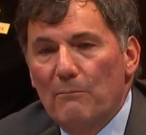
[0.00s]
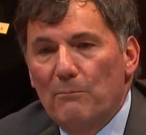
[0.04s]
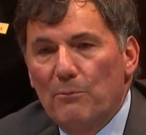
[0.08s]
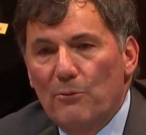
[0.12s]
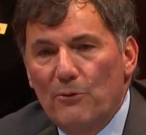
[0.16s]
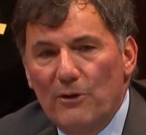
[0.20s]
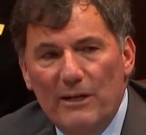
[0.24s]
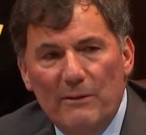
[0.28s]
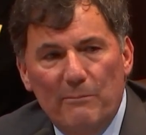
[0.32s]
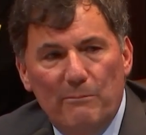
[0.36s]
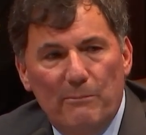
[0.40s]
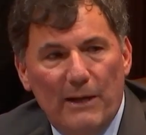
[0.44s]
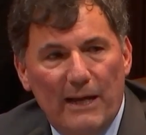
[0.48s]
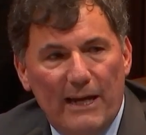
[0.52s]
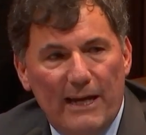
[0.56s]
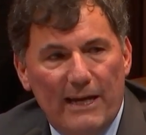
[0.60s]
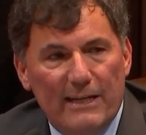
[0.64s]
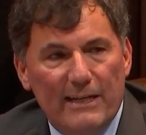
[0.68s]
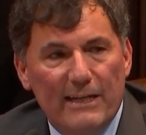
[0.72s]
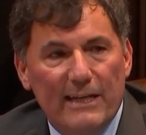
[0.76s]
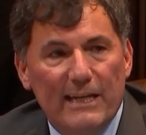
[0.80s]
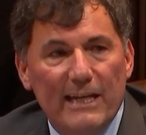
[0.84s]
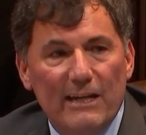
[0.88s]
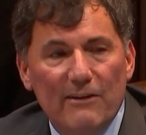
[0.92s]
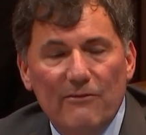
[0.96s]

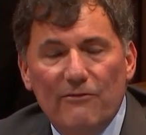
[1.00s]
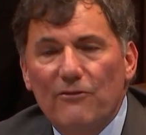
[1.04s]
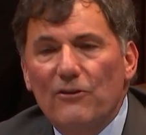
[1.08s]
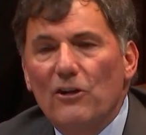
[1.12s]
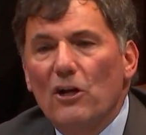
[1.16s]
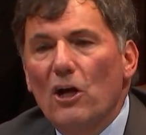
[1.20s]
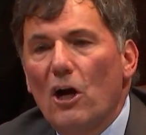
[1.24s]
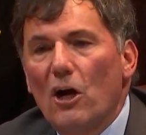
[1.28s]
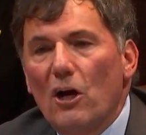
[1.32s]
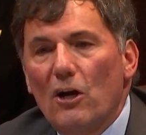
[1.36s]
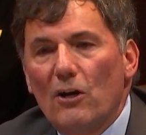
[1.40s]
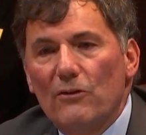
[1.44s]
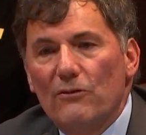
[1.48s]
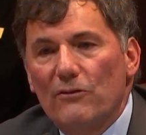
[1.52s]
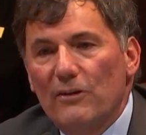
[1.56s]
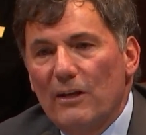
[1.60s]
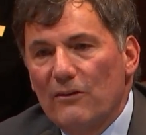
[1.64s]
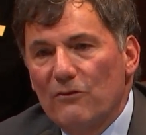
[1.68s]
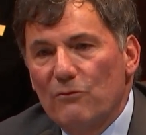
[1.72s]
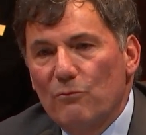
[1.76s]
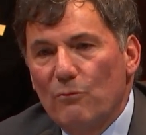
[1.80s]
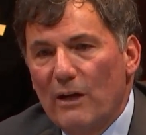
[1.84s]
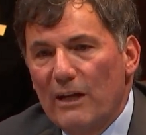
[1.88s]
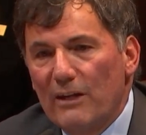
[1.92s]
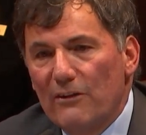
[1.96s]
prepaid gift cards
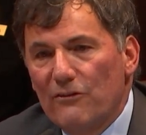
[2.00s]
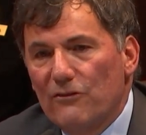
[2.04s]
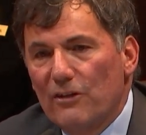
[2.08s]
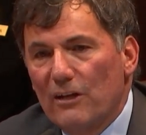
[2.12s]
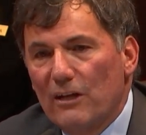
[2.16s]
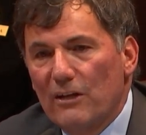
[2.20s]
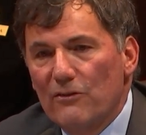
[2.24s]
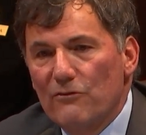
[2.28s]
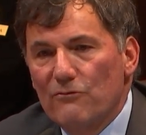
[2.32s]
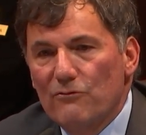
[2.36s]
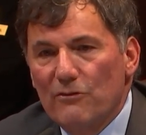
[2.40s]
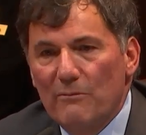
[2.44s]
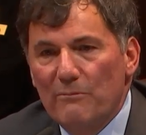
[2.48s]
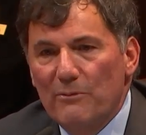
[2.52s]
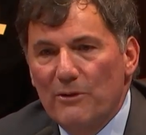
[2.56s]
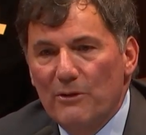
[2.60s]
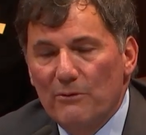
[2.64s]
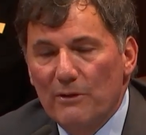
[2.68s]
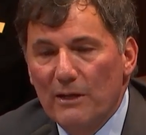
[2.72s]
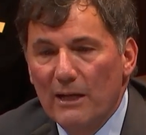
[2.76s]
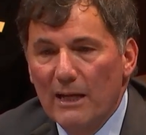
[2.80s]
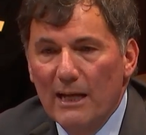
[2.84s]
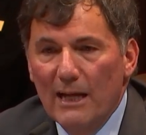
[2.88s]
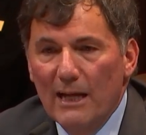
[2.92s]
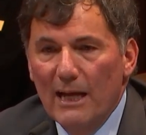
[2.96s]
as ways to
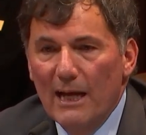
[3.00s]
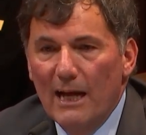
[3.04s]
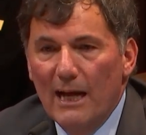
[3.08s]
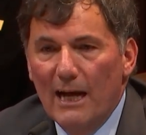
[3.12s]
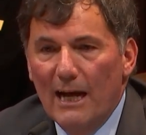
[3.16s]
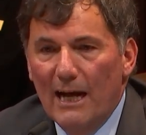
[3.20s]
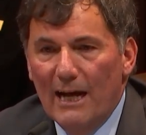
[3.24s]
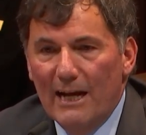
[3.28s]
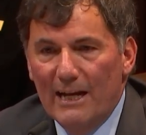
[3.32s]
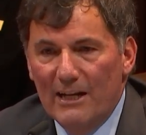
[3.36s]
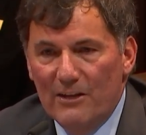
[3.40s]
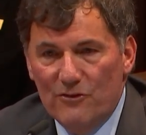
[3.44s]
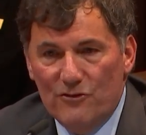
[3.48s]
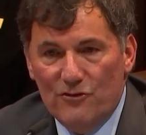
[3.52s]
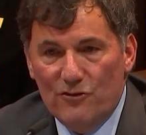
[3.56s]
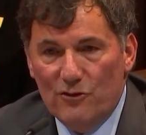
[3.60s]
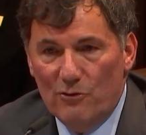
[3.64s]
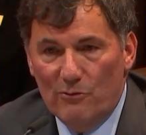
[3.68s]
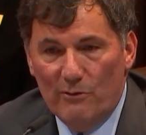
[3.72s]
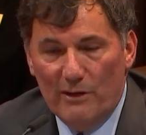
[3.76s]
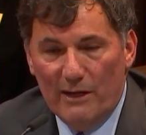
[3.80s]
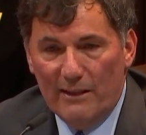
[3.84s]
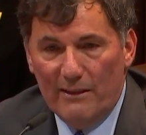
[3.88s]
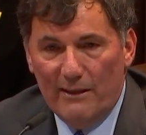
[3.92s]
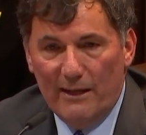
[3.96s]
contribute,
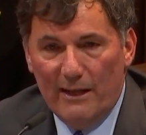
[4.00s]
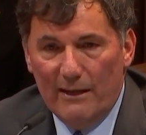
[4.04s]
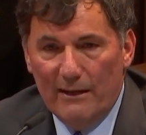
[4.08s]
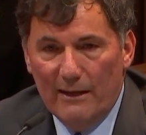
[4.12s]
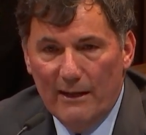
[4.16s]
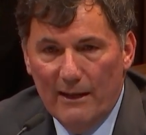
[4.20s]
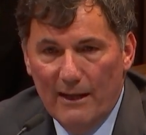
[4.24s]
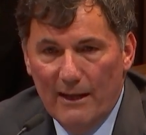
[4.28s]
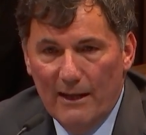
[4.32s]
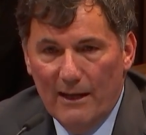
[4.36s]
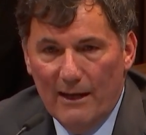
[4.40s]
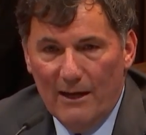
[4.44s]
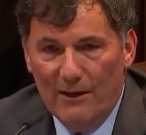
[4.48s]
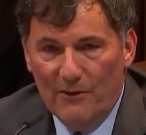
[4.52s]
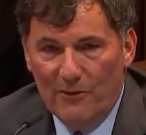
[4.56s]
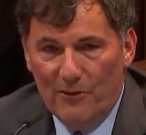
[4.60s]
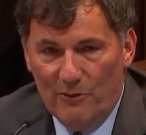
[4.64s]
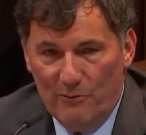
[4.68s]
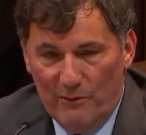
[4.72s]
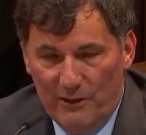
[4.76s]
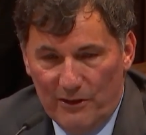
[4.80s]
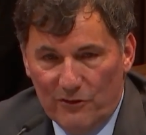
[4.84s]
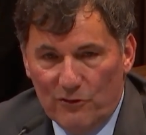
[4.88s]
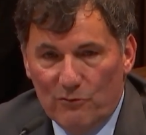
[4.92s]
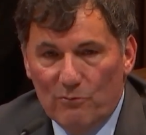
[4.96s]
ensuring that
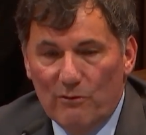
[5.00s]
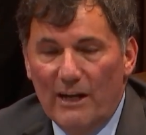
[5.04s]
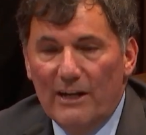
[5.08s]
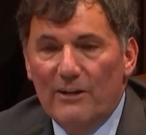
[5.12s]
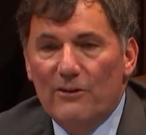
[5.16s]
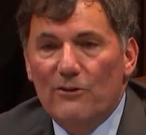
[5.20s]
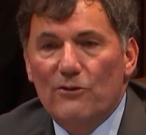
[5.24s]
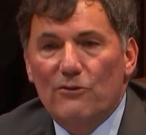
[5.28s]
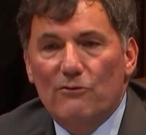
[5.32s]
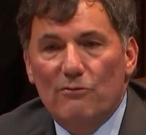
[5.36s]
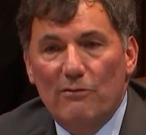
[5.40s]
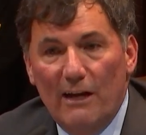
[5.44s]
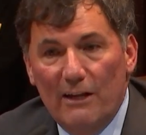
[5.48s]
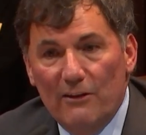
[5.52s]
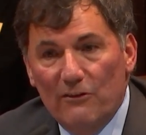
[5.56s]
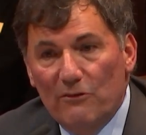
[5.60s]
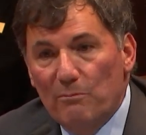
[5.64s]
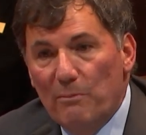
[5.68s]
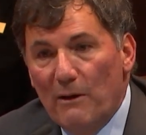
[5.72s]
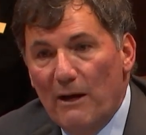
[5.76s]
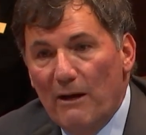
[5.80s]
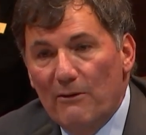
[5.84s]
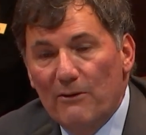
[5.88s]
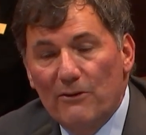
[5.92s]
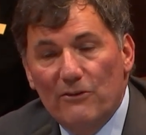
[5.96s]
there is greater
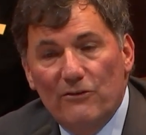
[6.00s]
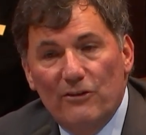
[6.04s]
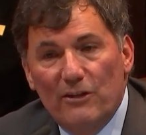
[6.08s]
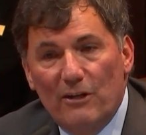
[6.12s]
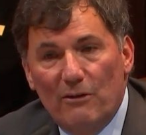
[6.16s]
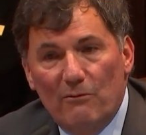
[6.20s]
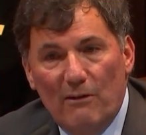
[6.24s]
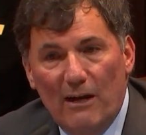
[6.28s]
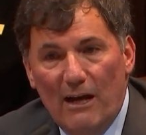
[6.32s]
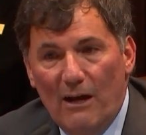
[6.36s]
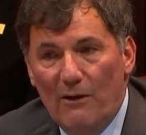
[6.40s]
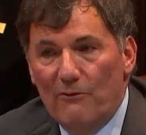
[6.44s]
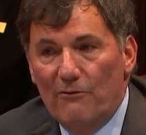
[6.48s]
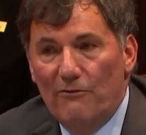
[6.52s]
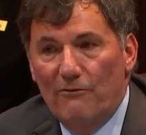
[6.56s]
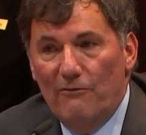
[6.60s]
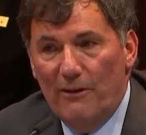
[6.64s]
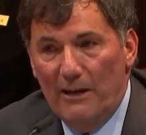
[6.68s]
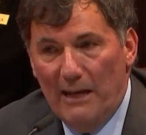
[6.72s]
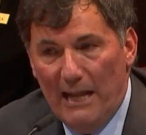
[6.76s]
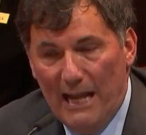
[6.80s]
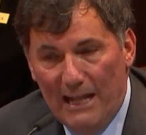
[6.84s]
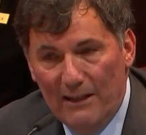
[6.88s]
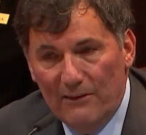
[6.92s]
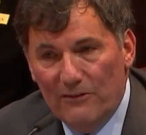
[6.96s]
transparency around
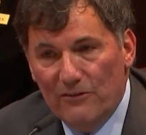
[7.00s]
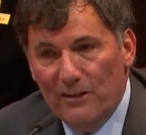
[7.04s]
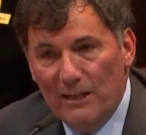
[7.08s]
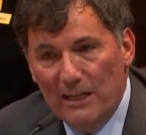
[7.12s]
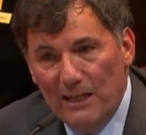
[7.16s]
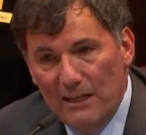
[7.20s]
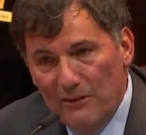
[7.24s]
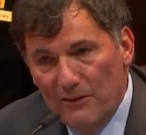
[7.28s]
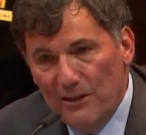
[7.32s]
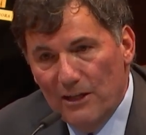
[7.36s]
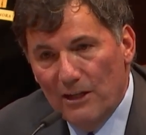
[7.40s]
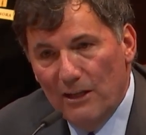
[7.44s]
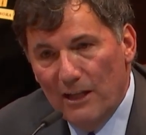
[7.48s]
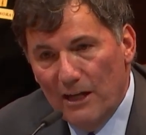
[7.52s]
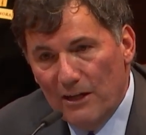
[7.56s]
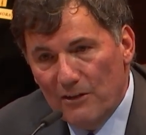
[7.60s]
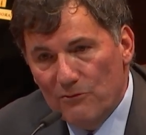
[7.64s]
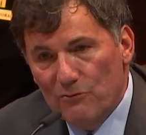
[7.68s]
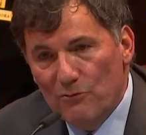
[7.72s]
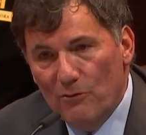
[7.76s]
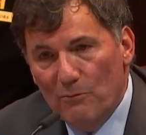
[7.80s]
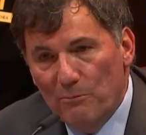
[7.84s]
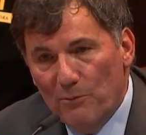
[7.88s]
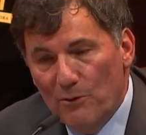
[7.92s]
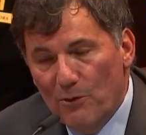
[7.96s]
financing in the
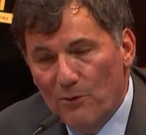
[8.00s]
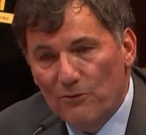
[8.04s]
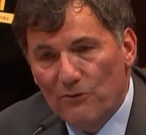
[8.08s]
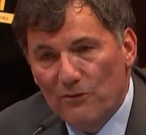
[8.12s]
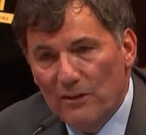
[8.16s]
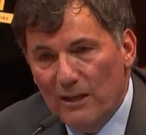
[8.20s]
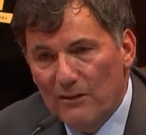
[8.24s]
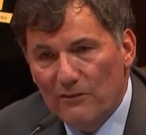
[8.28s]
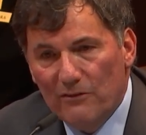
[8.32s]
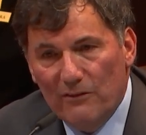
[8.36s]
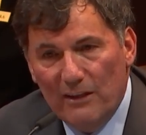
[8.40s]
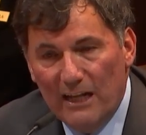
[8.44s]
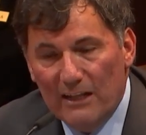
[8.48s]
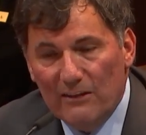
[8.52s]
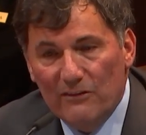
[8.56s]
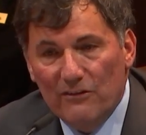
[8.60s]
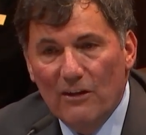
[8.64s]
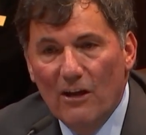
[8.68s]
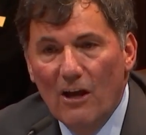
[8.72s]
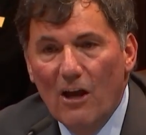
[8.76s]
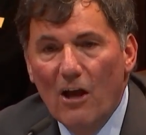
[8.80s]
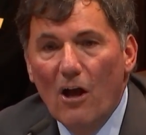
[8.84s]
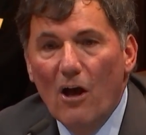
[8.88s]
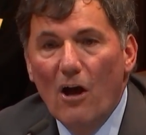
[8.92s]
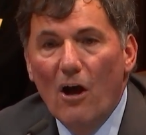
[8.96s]
electoral process.
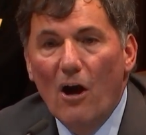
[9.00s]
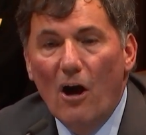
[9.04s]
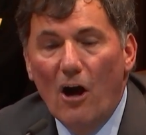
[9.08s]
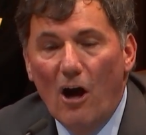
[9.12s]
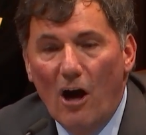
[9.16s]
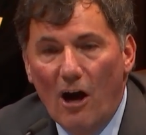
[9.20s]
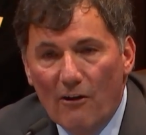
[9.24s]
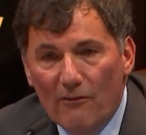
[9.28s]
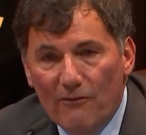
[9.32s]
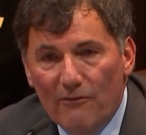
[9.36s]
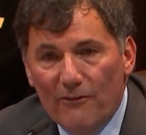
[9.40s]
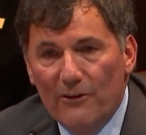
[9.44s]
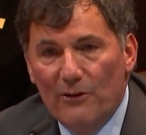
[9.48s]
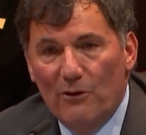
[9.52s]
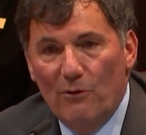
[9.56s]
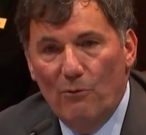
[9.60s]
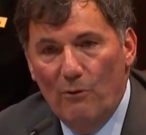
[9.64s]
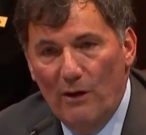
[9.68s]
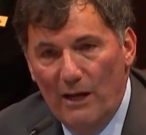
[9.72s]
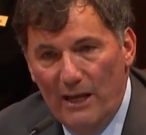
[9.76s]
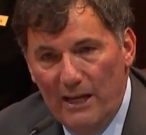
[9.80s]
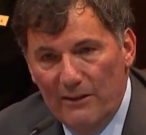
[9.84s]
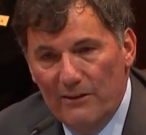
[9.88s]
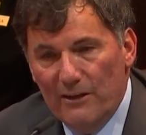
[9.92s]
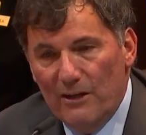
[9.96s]
That's often a
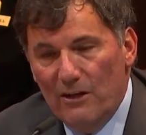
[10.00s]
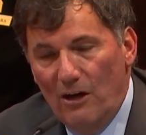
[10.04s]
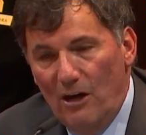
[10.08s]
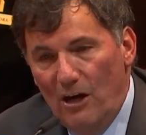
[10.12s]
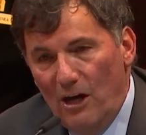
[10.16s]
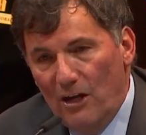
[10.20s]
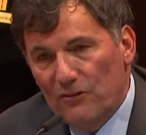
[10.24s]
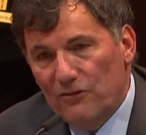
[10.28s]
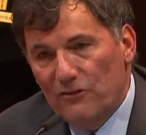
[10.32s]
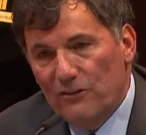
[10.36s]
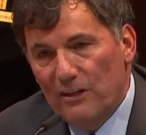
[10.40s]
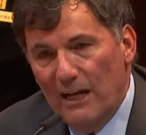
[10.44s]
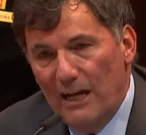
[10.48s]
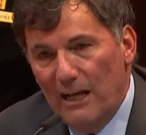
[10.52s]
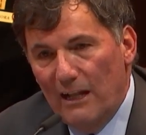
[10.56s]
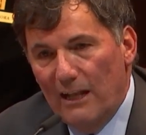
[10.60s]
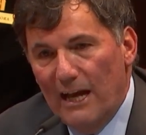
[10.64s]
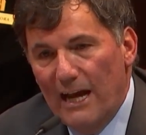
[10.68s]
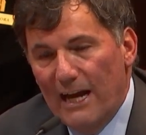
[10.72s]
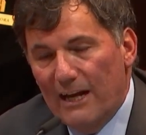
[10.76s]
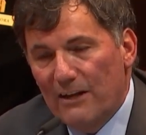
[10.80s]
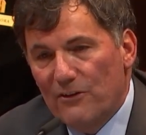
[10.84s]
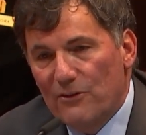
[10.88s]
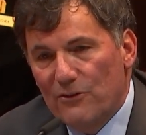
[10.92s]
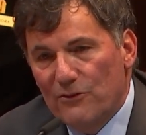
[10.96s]
way that hostile
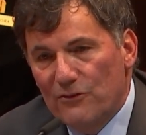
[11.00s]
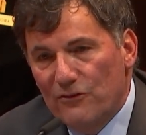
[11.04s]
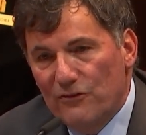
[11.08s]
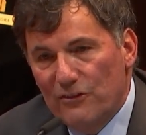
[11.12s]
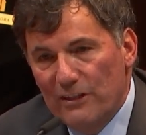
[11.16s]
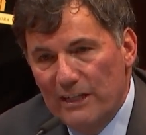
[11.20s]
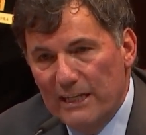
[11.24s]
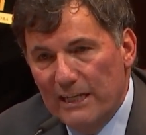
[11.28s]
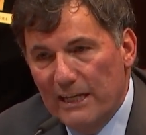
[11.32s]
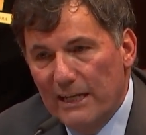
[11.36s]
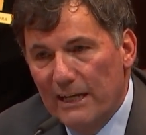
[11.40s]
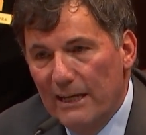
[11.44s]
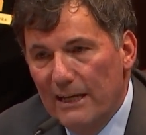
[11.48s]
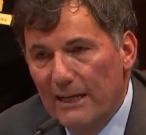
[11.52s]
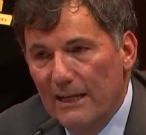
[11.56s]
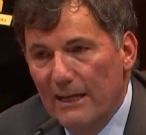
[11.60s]
actors seek